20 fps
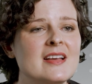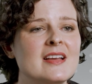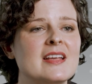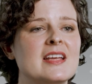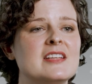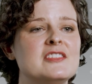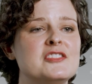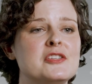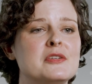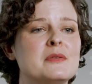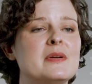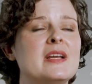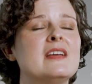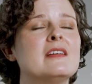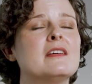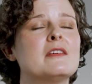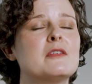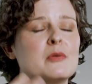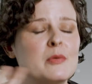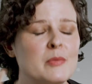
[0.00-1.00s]
can do
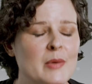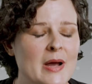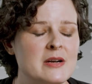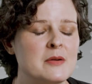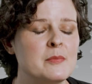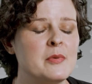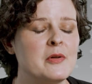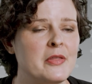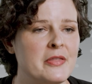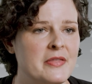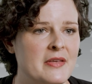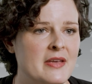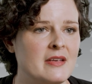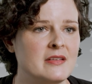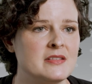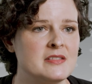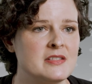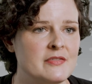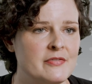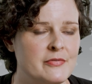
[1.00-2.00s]
incredible
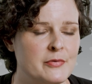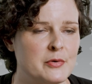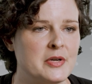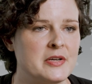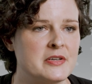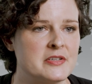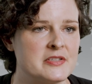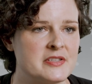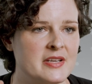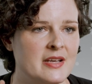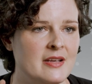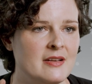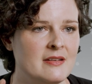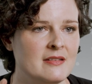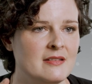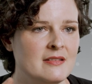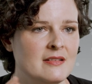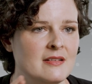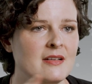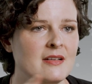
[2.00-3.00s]
things for your skin.